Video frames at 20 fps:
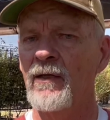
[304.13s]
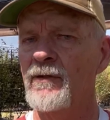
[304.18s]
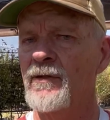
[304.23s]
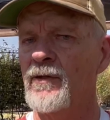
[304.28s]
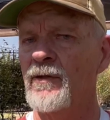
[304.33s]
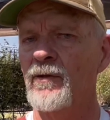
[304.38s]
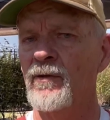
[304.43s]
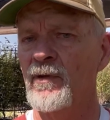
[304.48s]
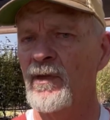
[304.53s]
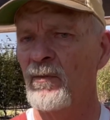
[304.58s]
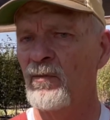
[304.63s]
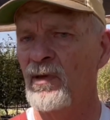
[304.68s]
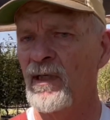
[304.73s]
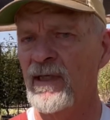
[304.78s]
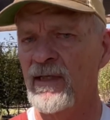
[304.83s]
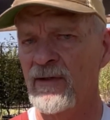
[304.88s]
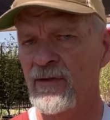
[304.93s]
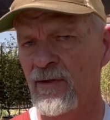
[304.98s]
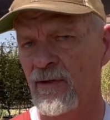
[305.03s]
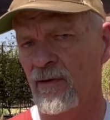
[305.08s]
soon the
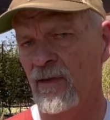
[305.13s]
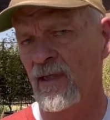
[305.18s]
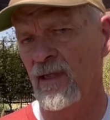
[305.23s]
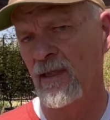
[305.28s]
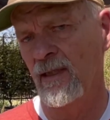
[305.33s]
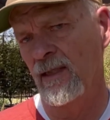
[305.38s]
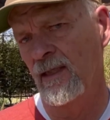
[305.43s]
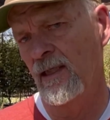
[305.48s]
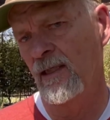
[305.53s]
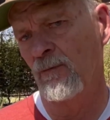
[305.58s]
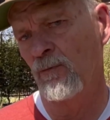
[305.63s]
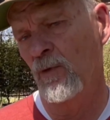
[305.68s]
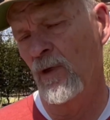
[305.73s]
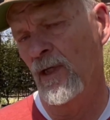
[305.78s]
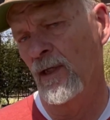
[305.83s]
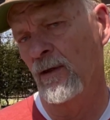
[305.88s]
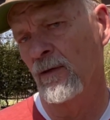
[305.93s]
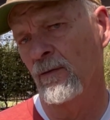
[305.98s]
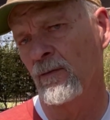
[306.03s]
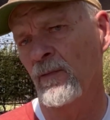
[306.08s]
plants are going to need
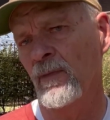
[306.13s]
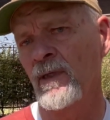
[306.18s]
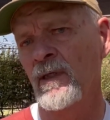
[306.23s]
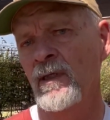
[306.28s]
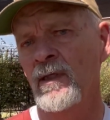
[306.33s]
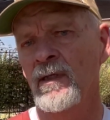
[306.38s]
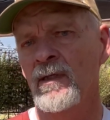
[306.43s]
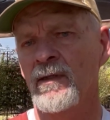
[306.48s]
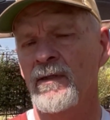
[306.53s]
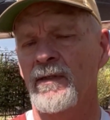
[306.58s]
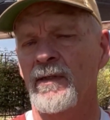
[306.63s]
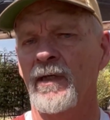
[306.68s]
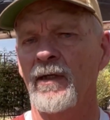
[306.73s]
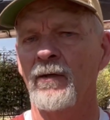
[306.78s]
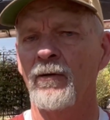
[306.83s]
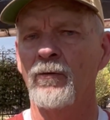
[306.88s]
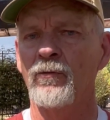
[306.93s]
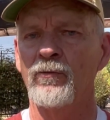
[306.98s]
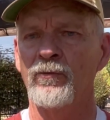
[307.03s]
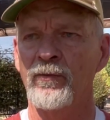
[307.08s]
water.
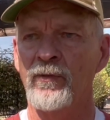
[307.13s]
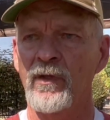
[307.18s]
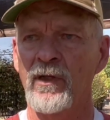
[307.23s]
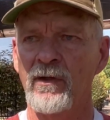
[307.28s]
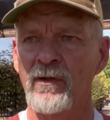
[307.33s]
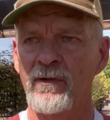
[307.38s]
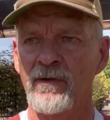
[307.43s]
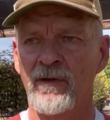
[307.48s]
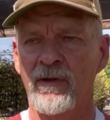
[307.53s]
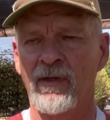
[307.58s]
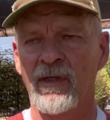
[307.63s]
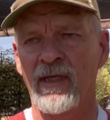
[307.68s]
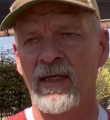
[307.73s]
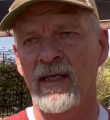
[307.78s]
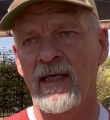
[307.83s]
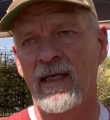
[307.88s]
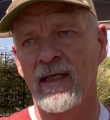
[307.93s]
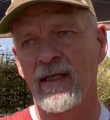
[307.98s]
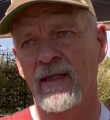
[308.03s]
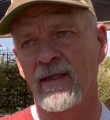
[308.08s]
So those are the
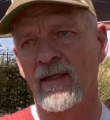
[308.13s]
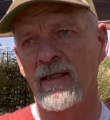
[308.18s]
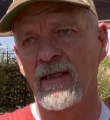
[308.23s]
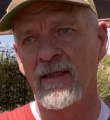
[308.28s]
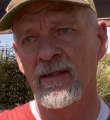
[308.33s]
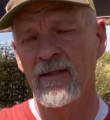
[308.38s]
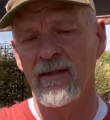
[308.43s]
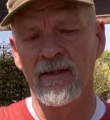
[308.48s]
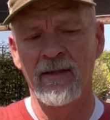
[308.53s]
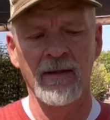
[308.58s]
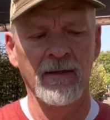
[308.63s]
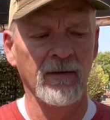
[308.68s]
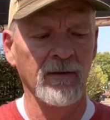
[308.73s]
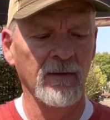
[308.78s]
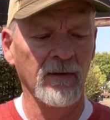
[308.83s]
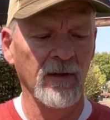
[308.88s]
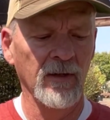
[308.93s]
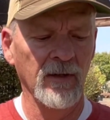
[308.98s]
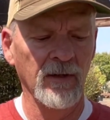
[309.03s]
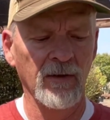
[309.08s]
kind of things that
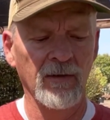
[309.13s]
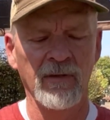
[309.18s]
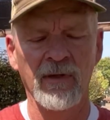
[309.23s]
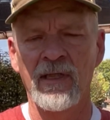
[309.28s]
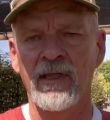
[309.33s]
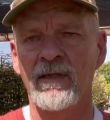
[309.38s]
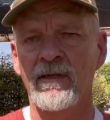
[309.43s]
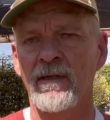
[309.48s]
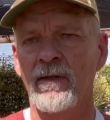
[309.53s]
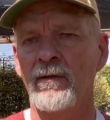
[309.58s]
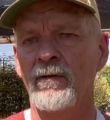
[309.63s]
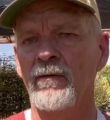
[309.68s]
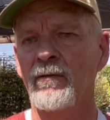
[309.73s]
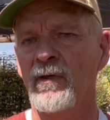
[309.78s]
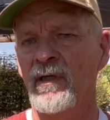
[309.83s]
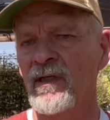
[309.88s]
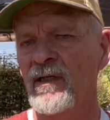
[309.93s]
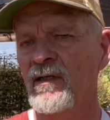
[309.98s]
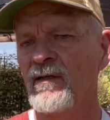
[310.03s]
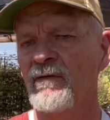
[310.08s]
you need
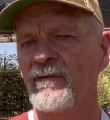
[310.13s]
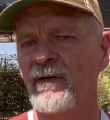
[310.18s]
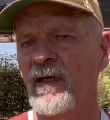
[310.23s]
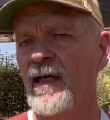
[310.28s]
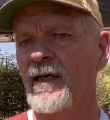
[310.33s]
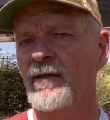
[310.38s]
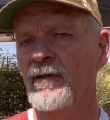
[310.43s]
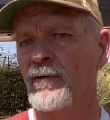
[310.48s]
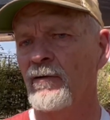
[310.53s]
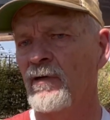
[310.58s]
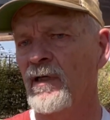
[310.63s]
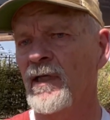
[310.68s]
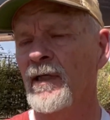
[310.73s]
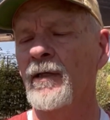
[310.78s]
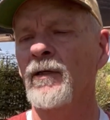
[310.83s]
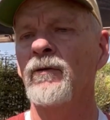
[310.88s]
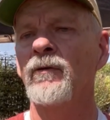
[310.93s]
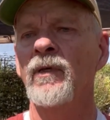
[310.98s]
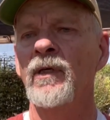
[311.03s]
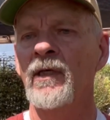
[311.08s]
to factor
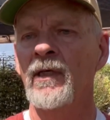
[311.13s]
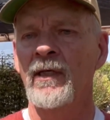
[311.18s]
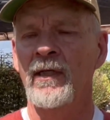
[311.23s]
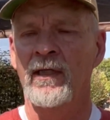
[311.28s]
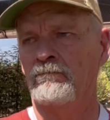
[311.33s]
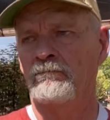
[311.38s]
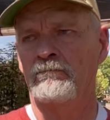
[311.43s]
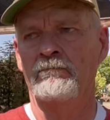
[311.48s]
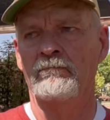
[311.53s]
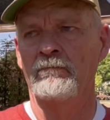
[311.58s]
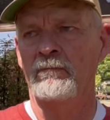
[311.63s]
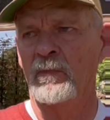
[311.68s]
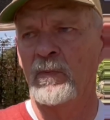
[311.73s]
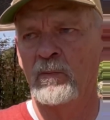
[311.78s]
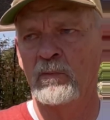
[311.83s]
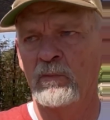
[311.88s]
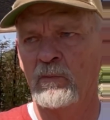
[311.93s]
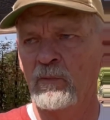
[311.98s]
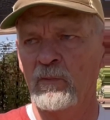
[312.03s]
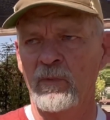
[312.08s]
in.
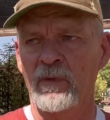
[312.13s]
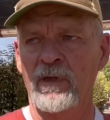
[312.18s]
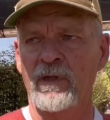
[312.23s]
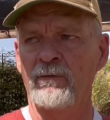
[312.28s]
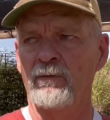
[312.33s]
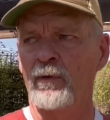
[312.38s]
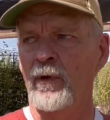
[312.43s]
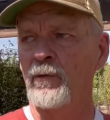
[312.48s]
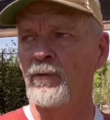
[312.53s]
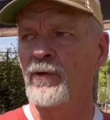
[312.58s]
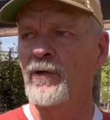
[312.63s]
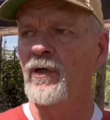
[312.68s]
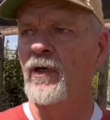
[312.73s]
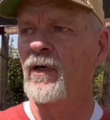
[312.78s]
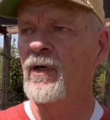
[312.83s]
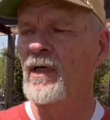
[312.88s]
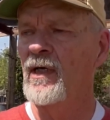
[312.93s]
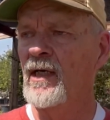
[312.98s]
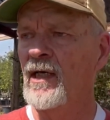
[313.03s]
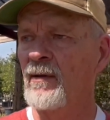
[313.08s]
If we were
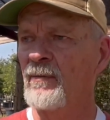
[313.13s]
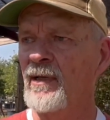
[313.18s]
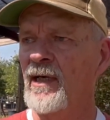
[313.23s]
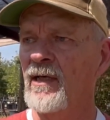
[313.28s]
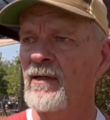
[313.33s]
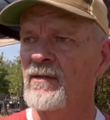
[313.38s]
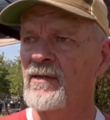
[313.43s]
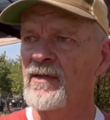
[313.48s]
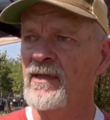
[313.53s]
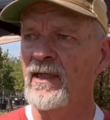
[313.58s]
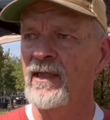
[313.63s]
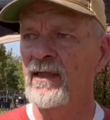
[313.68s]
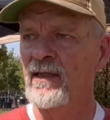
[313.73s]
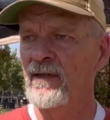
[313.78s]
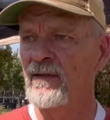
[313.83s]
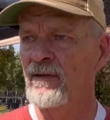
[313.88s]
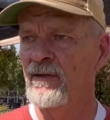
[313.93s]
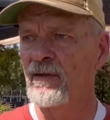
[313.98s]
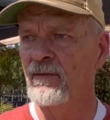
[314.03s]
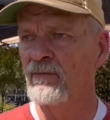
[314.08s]
talking about, say,
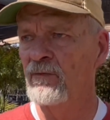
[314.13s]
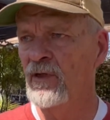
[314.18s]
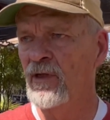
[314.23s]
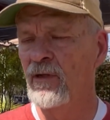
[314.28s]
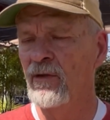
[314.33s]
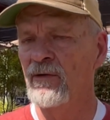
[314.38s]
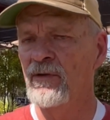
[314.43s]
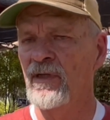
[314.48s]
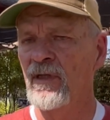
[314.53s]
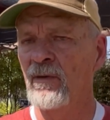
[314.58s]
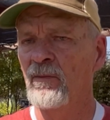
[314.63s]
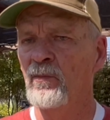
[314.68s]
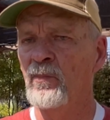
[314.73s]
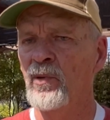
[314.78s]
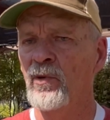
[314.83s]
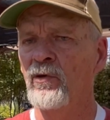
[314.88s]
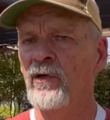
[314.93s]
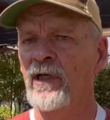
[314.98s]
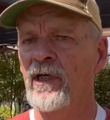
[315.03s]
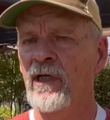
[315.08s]
you know, some
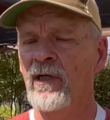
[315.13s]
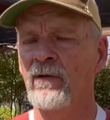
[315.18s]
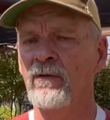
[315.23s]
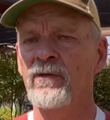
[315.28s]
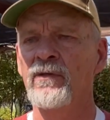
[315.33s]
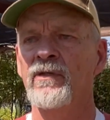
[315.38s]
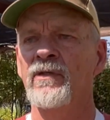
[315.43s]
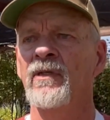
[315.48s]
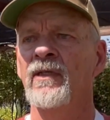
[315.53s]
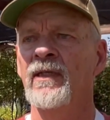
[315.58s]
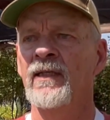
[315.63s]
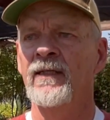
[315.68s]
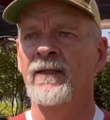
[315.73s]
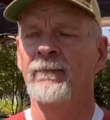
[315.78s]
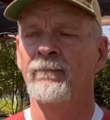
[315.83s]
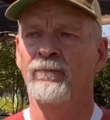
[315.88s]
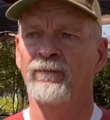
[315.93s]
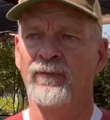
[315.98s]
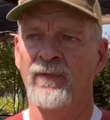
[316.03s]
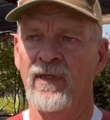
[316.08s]
perennials,
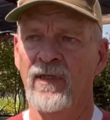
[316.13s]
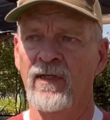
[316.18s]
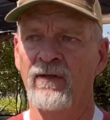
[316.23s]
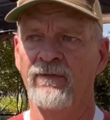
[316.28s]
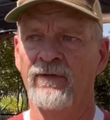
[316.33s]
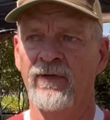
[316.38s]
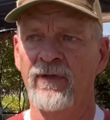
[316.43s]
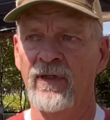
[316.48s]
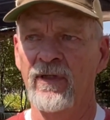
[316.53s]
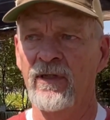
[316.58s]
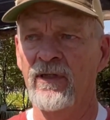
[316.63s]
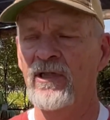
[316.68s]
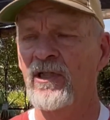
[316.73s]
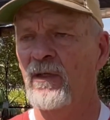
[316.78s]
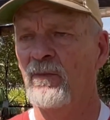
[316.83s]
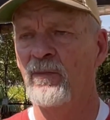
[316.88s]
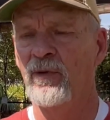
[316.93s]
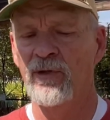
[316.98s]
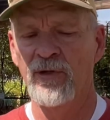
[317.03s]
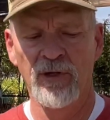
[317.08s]
if the
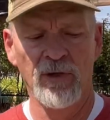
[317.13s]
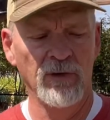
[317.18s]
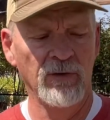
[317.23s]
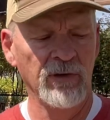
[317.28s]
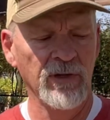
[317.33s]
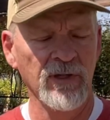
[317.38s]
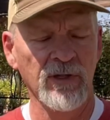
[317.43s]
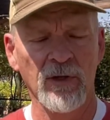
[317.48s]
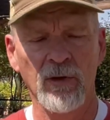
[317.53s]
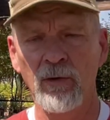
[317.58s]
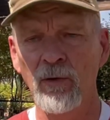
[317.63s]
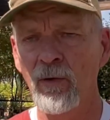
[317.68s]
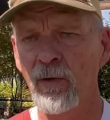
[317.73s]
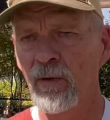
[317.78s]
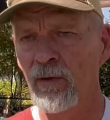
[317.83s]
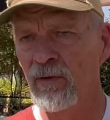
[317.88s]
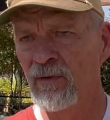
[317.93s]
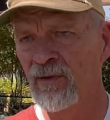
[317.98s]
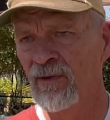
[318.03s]
temperature is cool